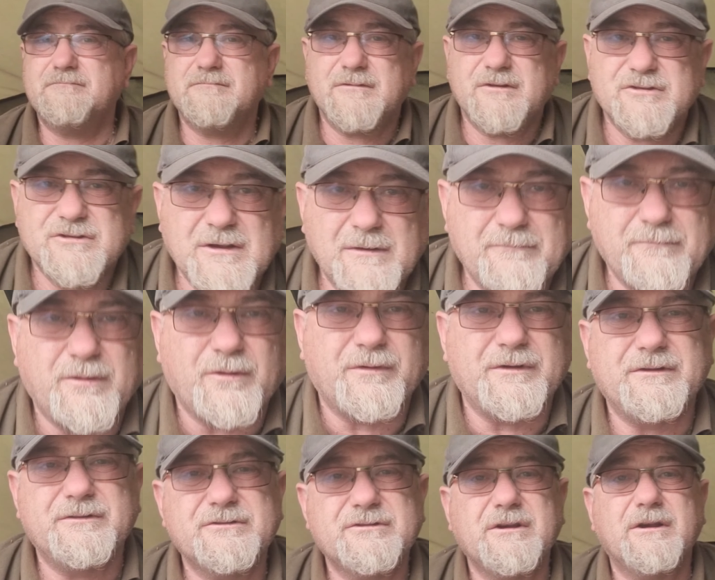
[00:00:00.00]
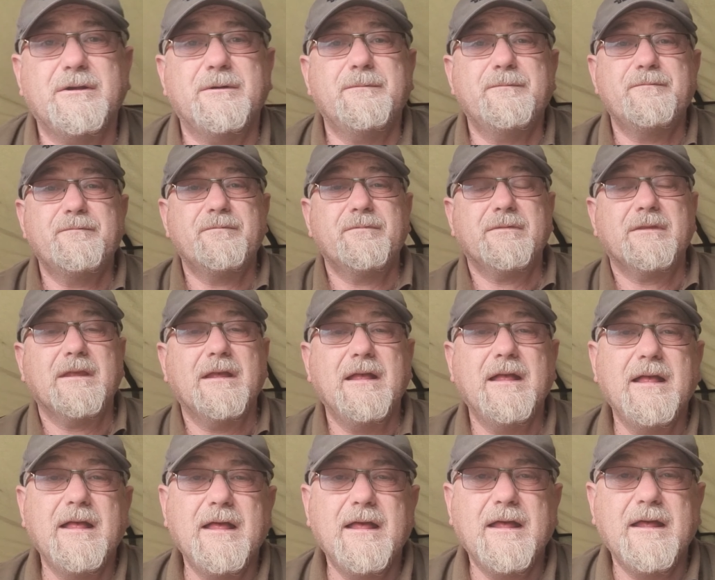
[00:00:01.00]
at some point, so
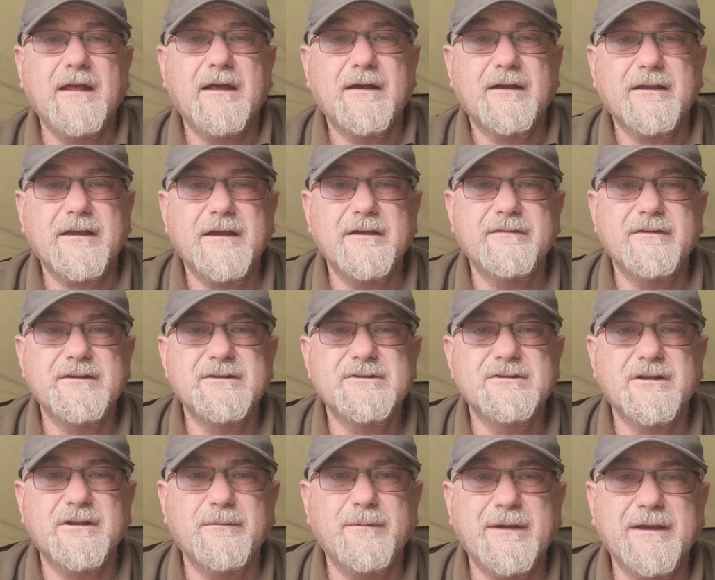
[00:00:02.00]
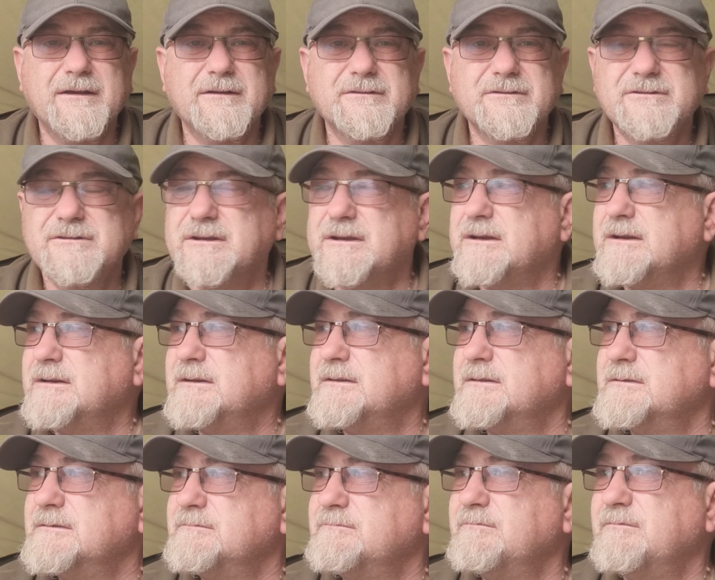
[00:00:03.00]
I gave it until about uh,
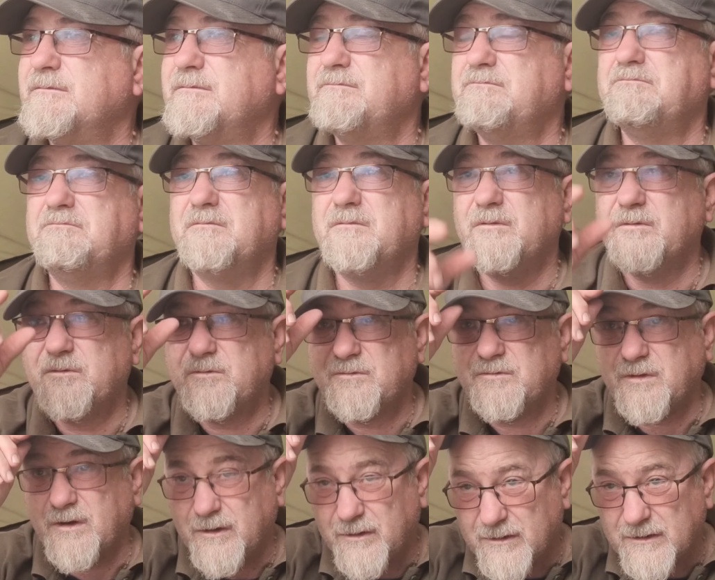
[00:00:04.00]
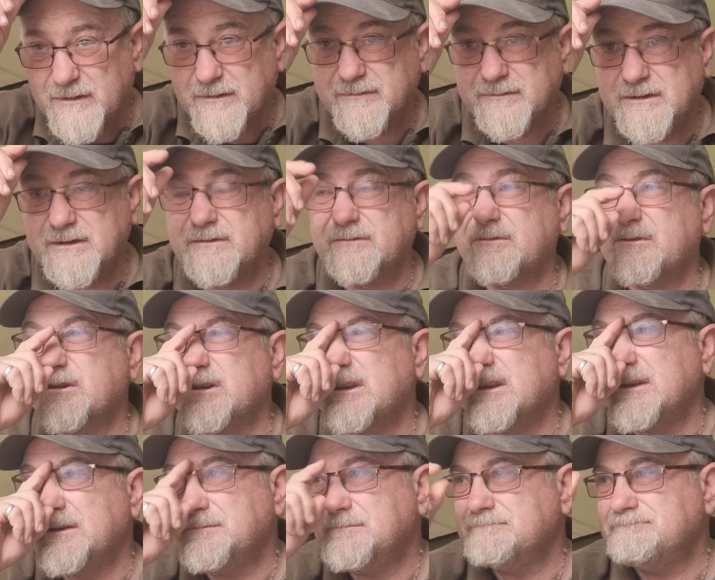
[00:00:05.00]
five. Didn't
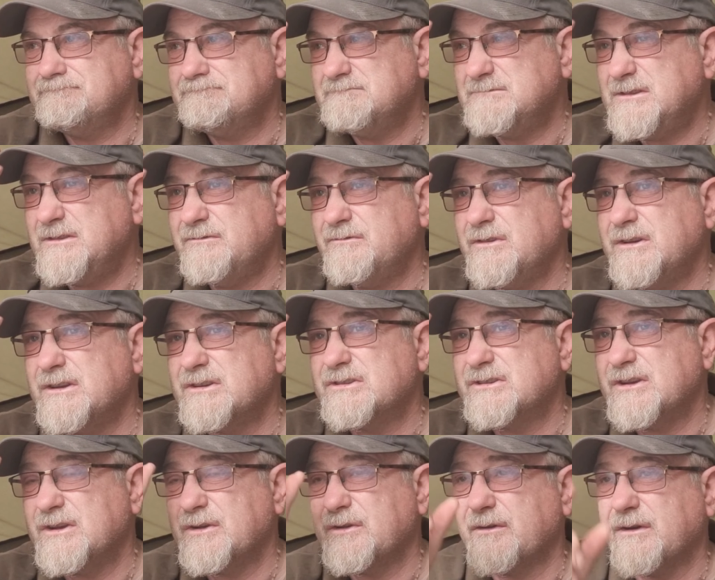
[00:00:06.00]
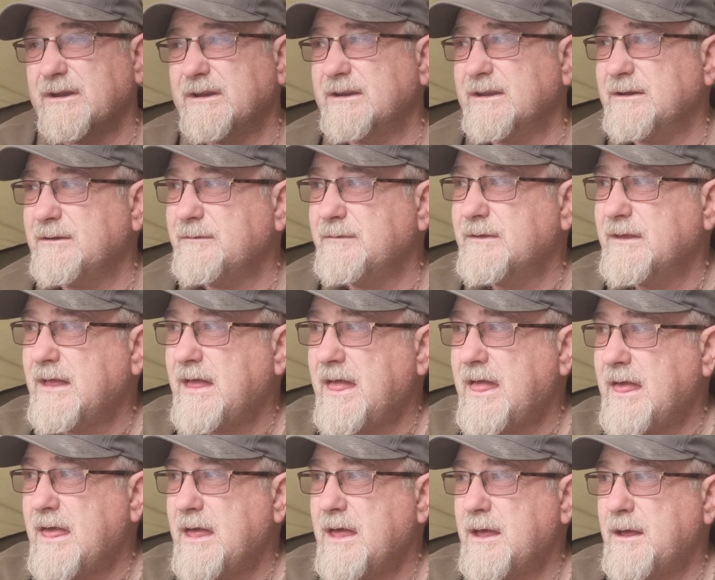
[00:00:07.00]
really, didn't really see a great deal,
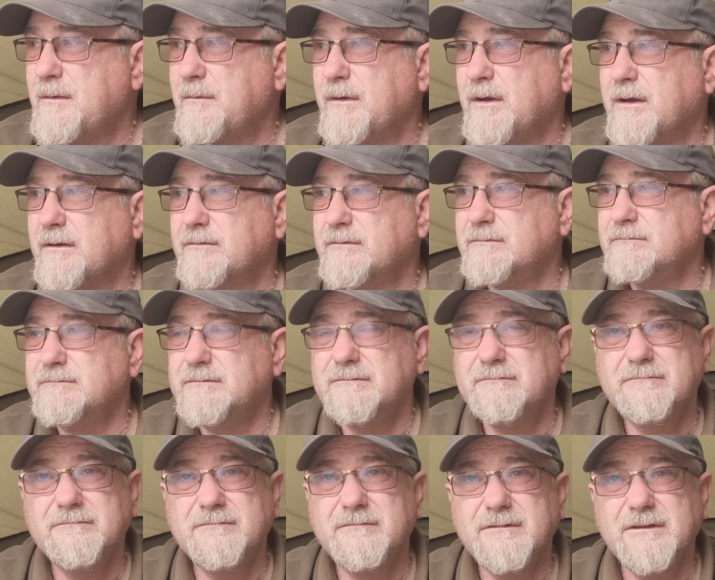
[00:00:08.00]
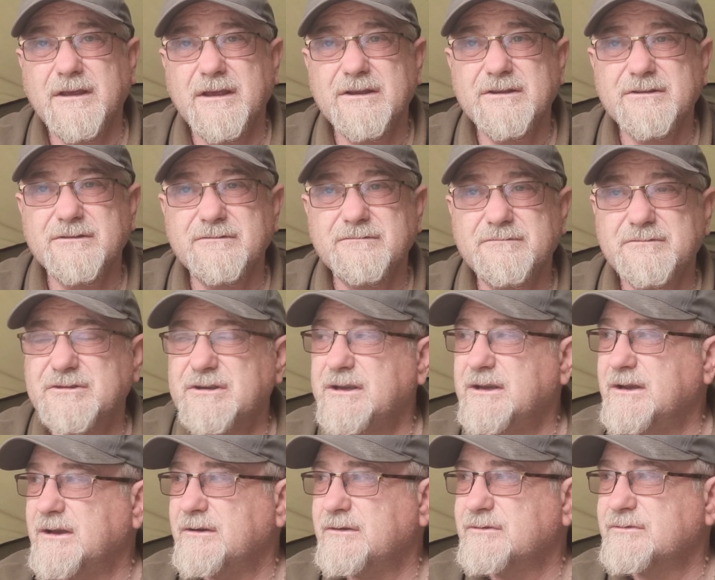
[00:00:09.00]
apart from geese and
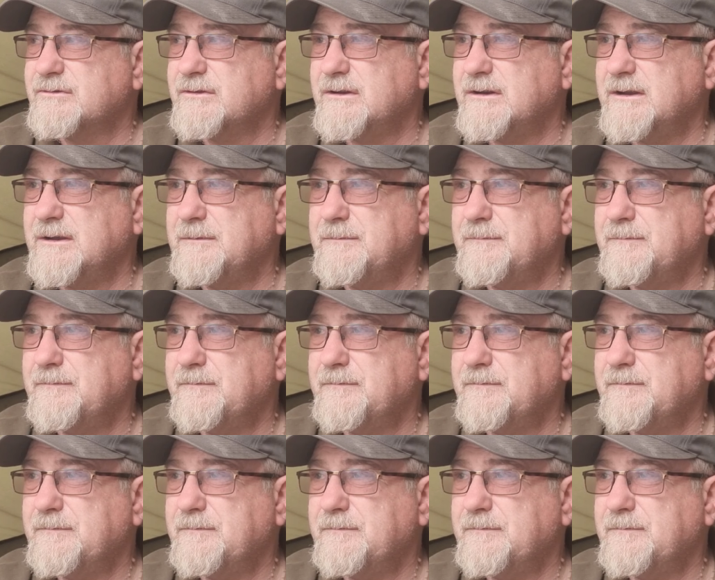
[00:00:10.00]
seagulls, really.